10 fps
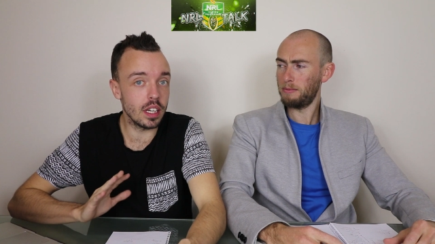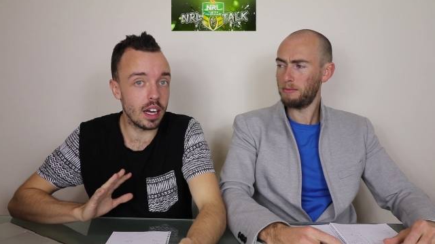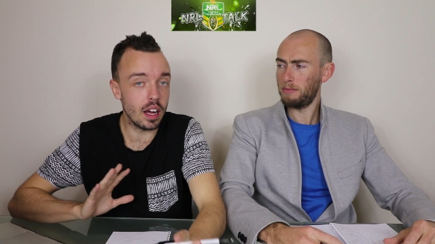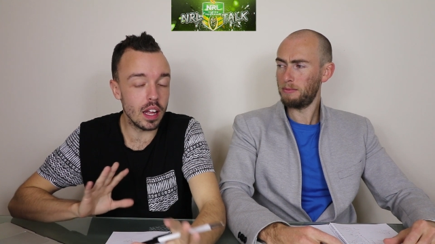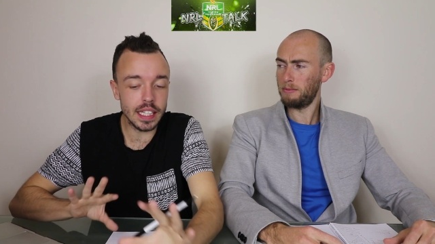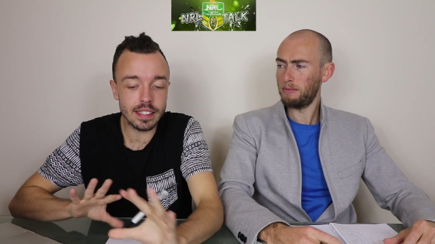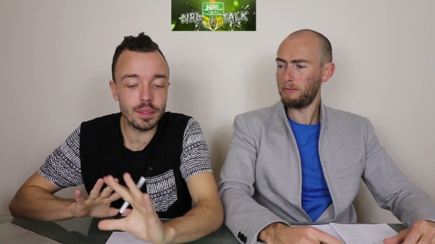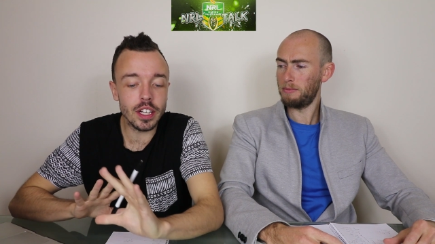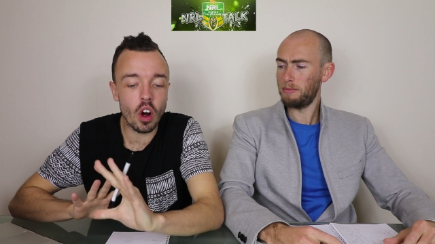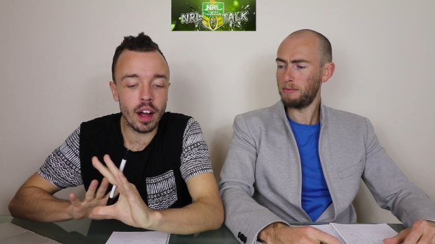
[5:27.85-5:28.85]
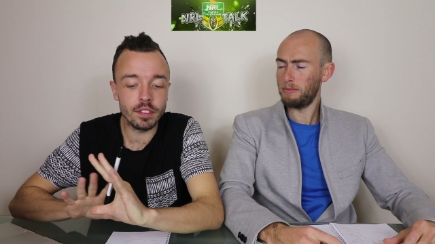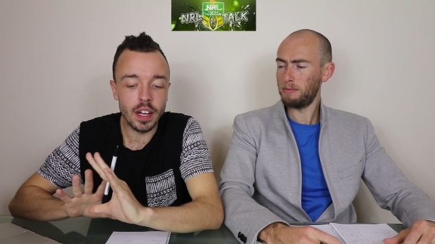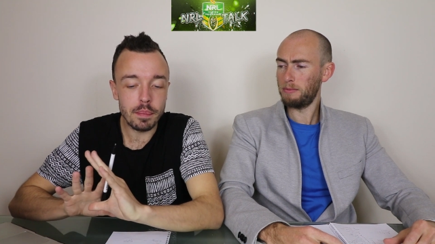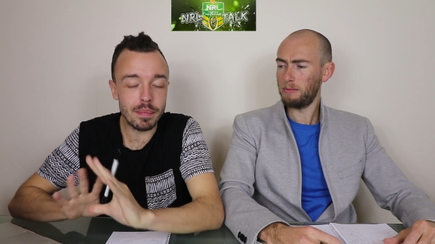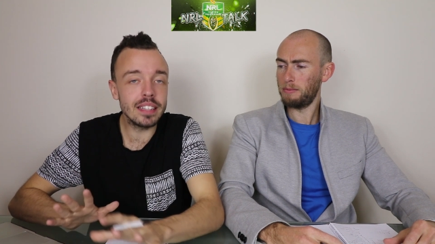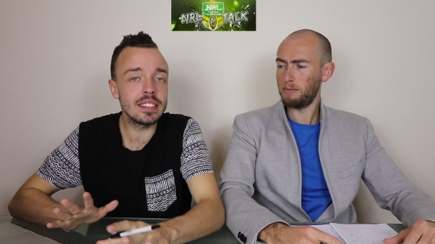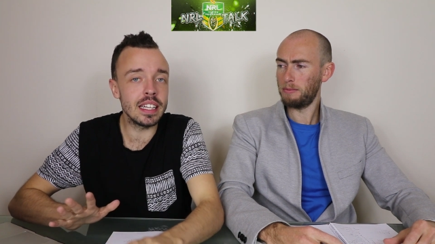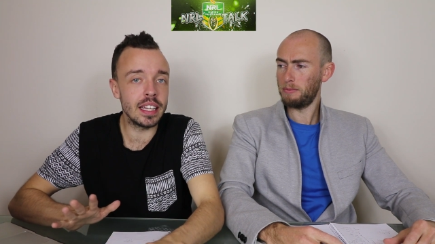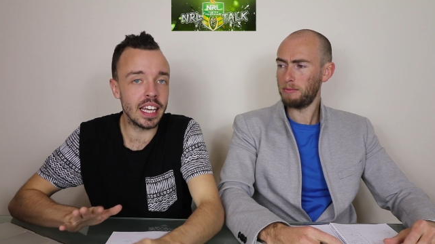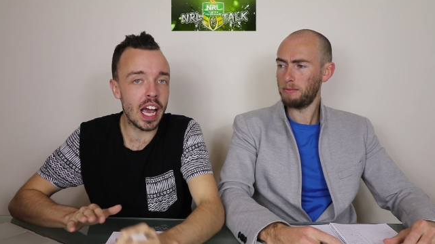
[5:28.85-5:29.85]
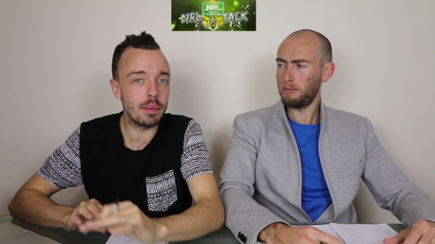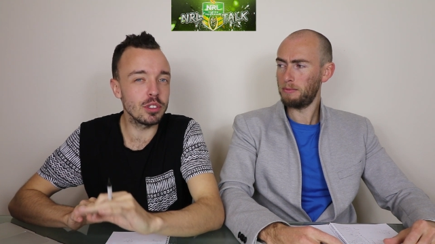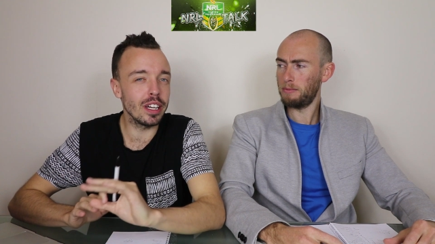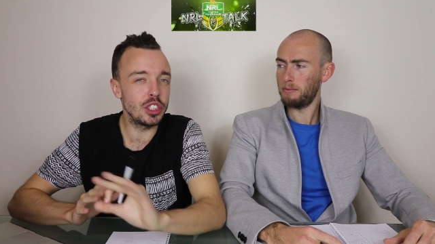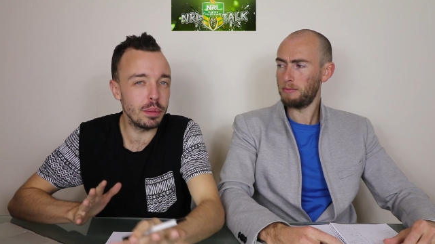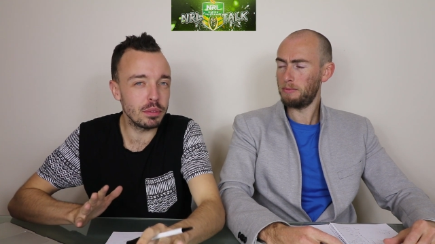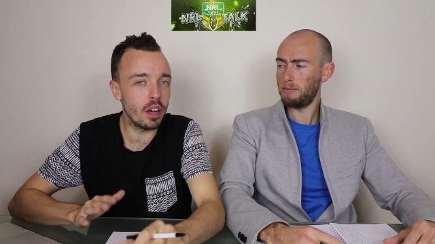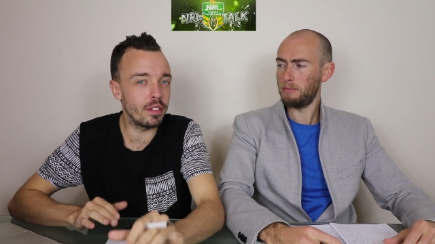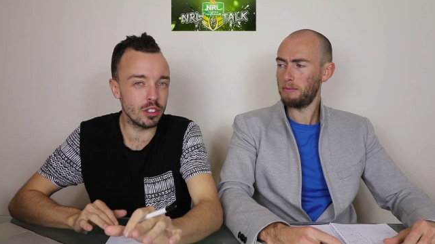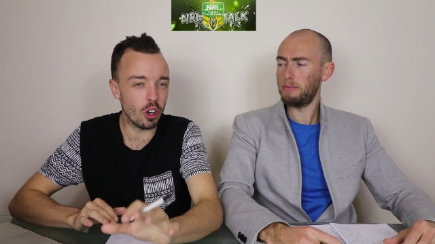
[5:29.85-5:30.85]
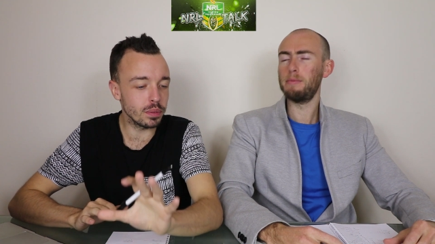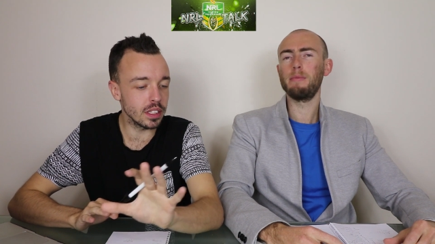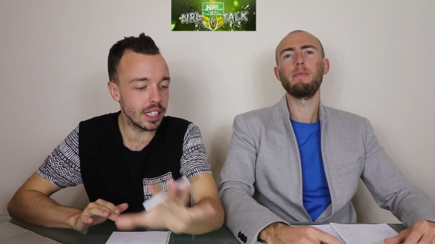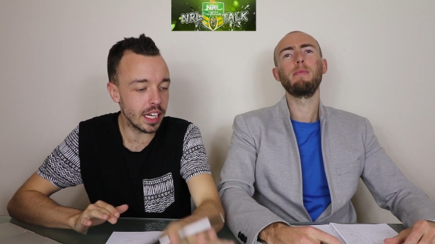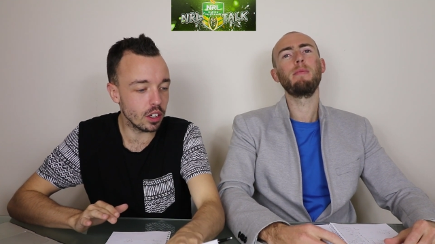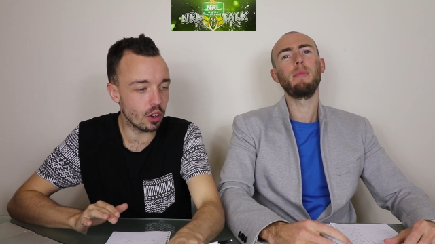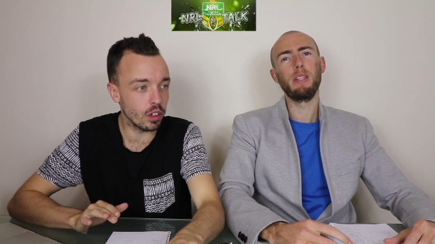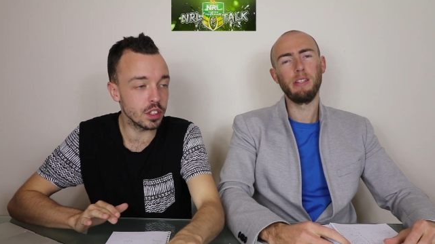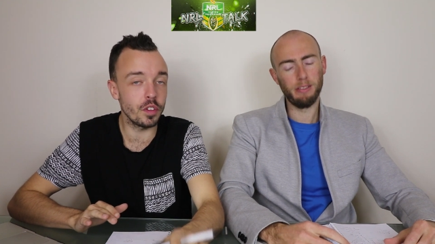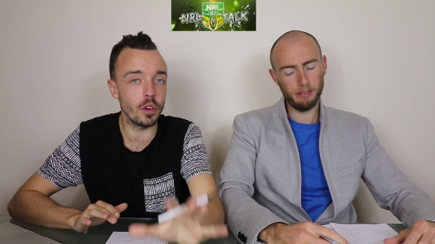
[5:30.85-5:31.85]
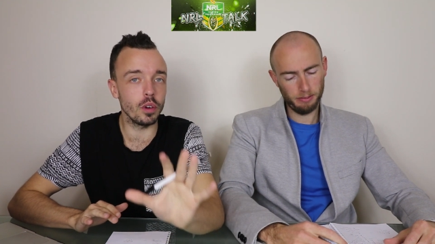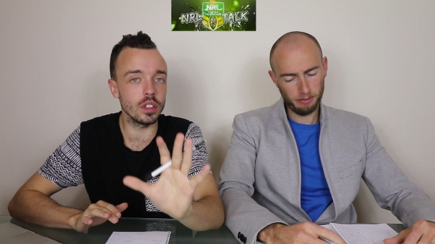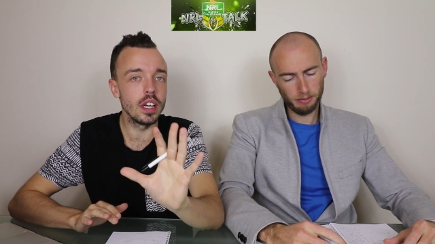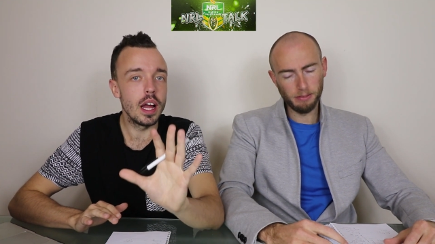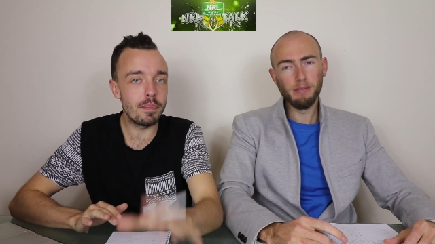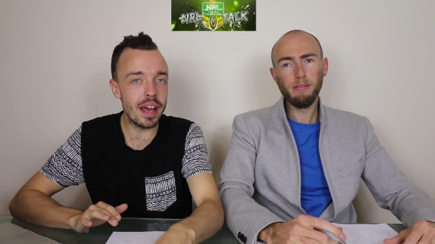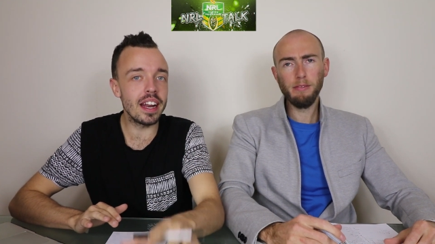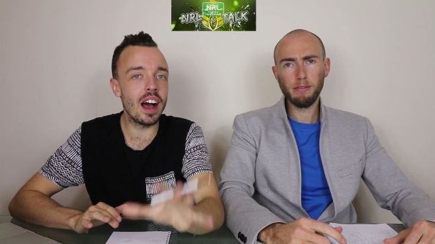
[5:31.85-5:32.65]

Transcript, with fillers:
Speaker 1: Uh, something I've missed in the game is like chips over the tops and kick across field. Ben